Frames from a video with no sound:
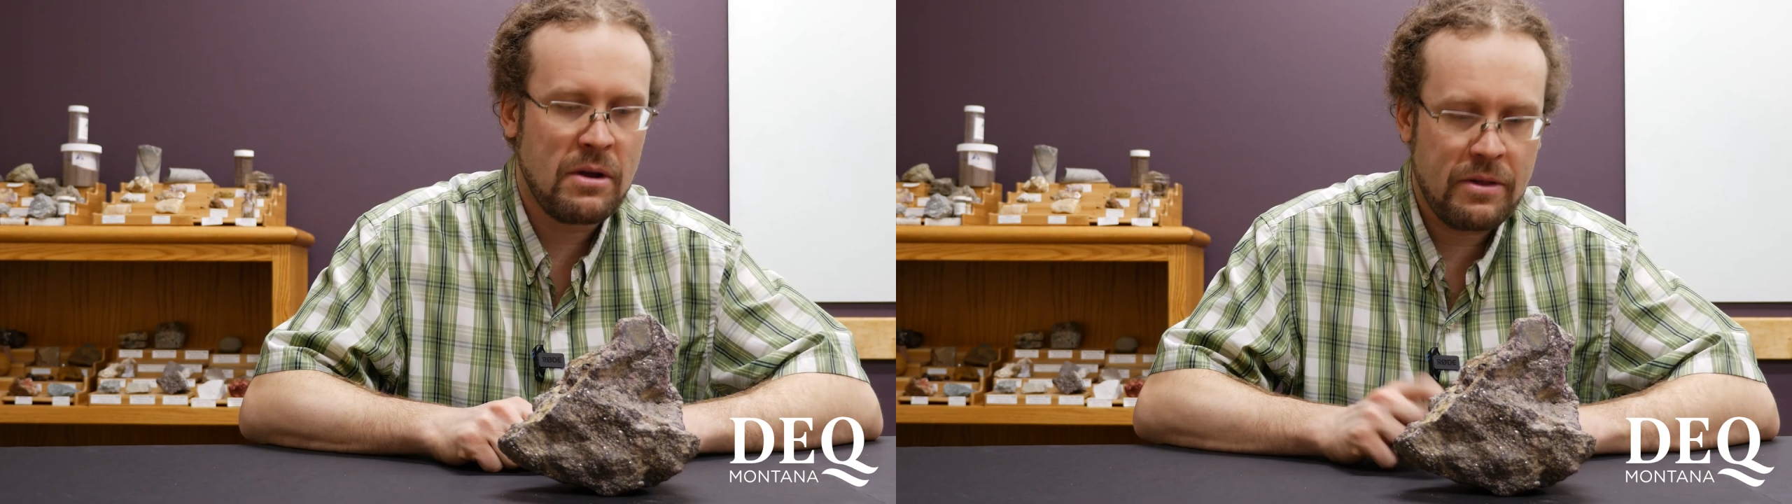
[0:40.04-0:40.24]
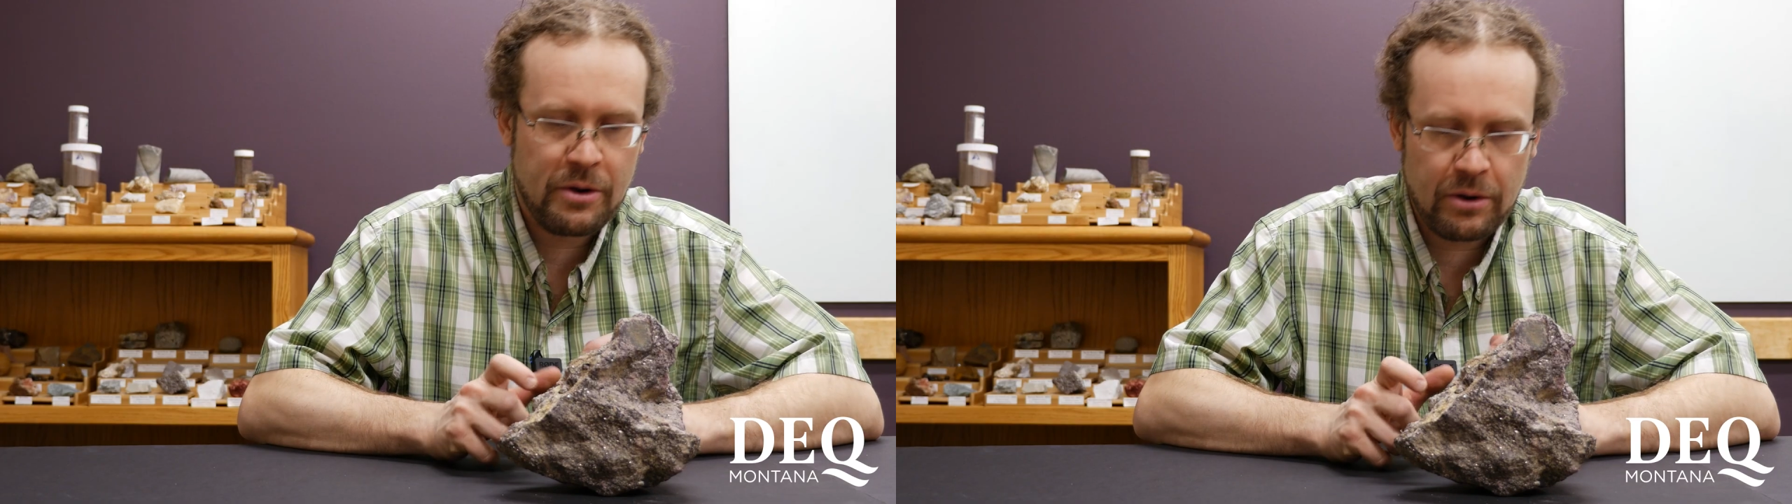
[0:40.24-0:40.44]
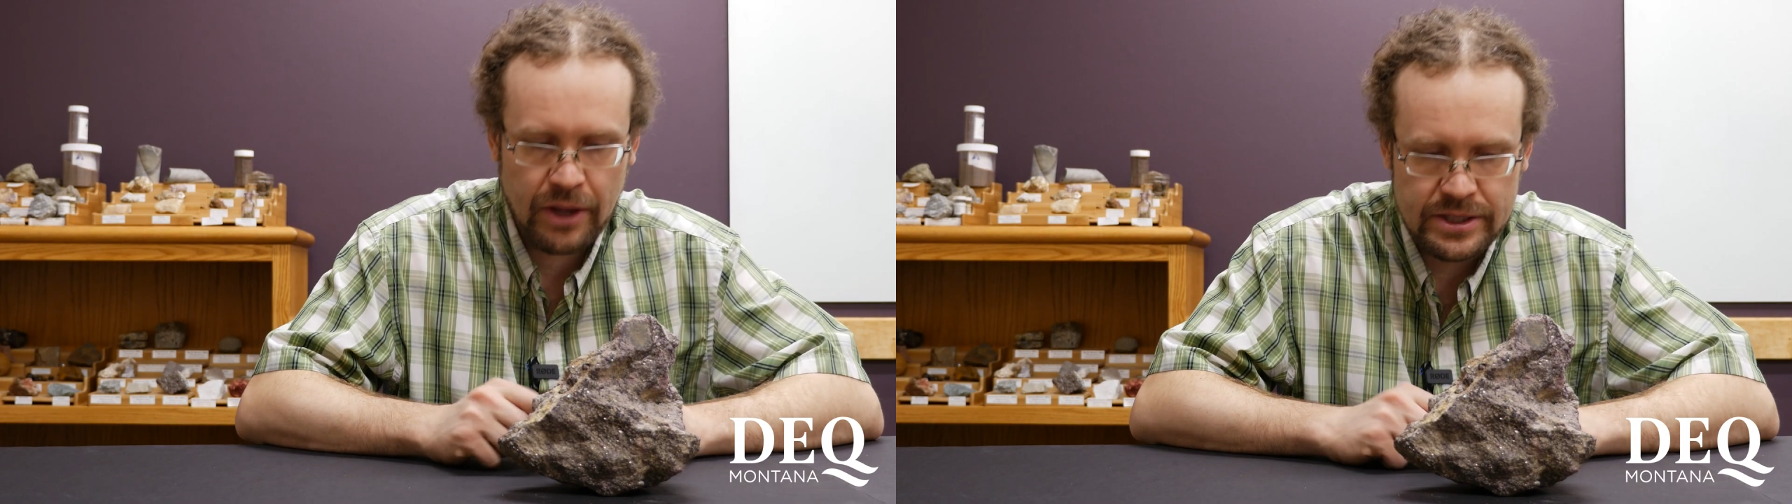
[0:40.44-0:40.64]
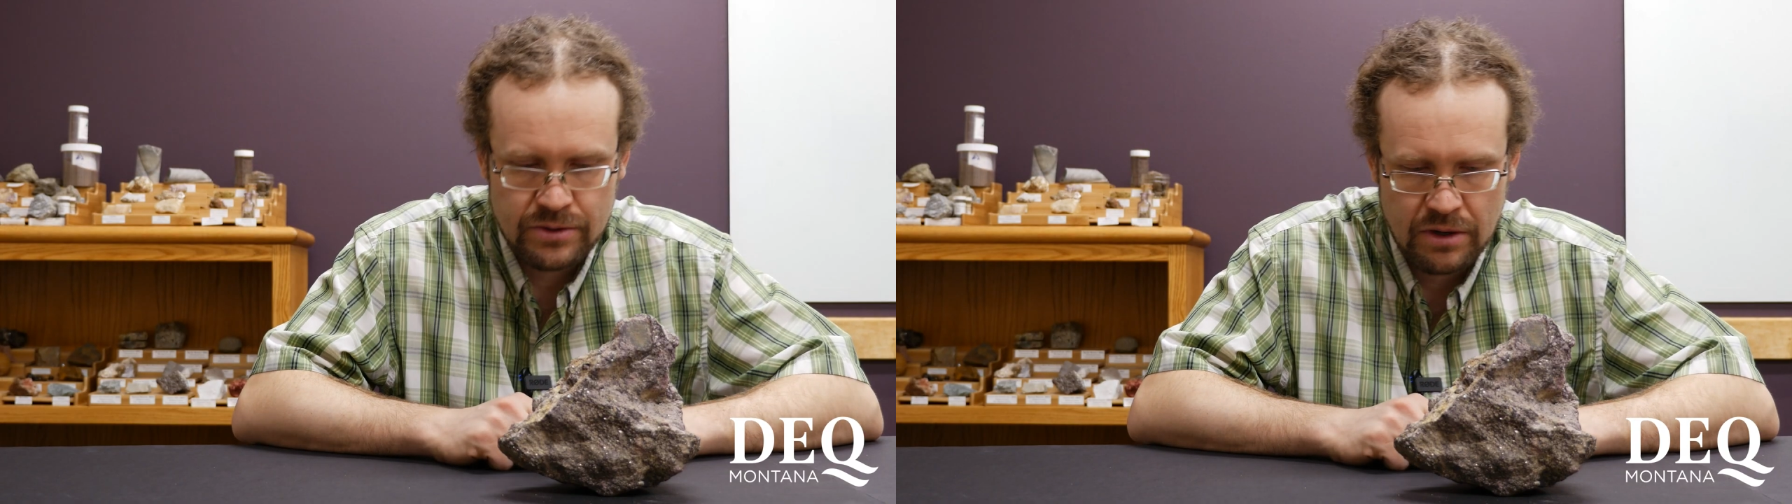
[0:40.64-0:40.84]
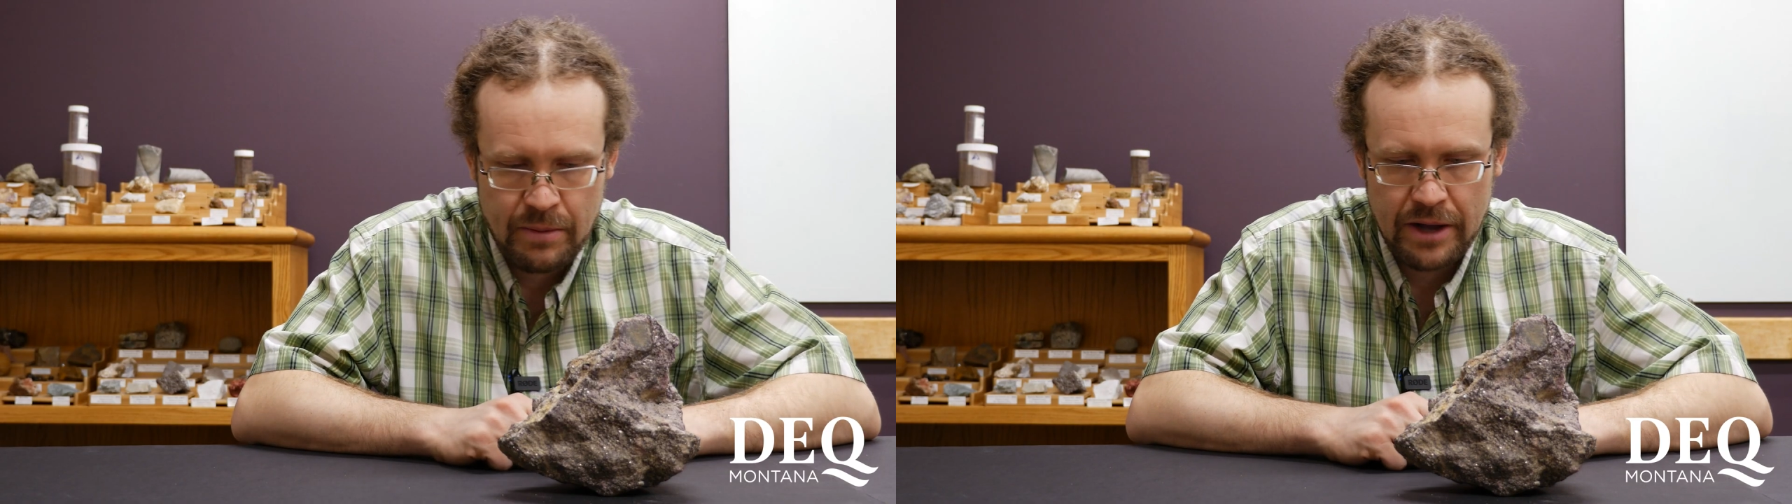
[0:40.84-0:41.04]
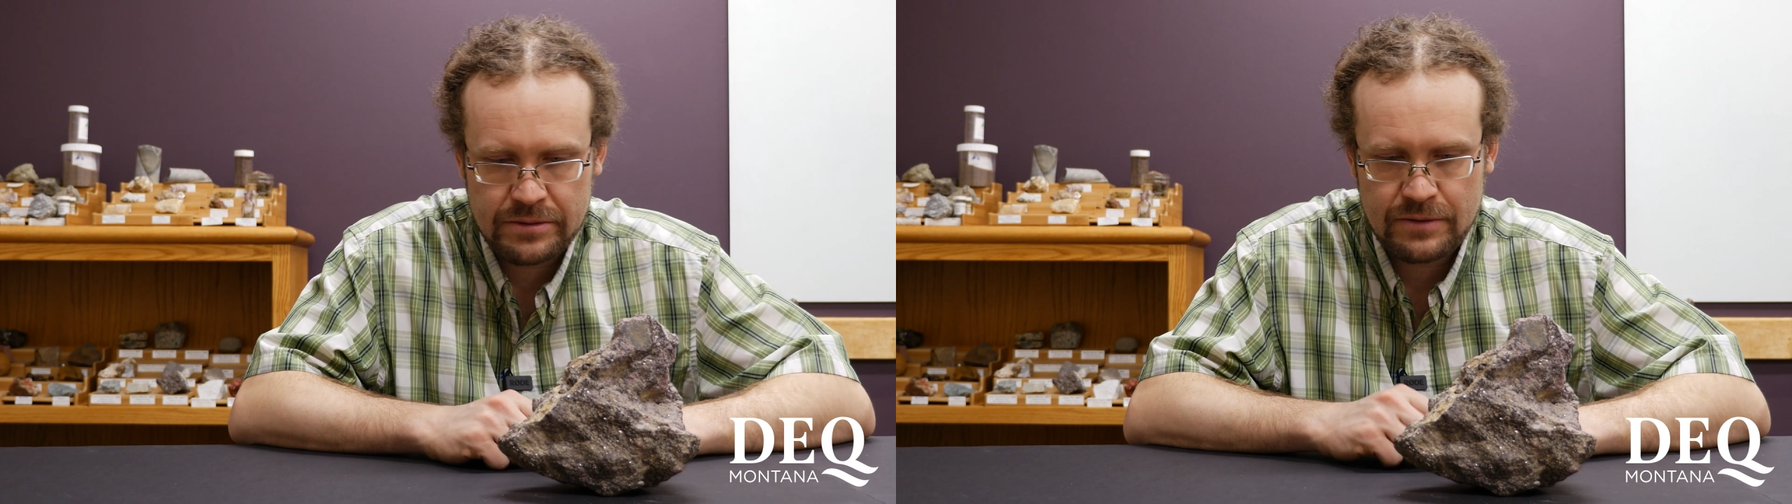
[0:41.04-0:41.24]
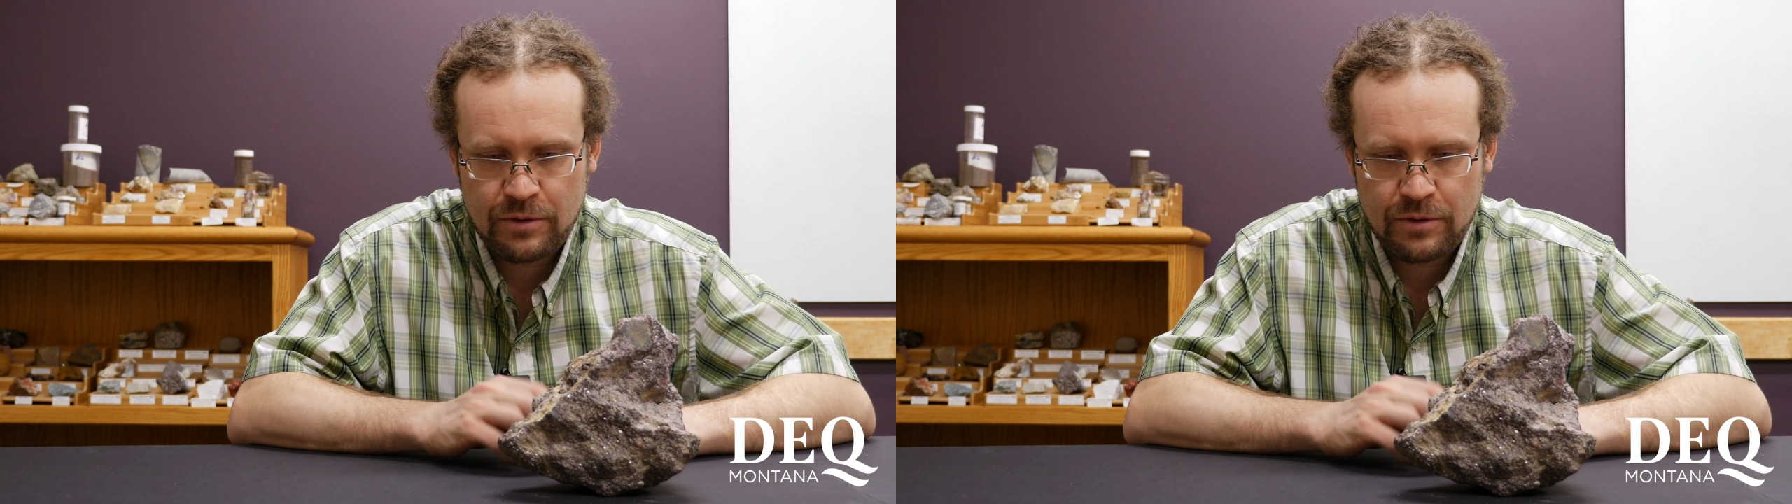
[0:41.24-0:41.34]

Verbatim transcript: There are lesser amounts of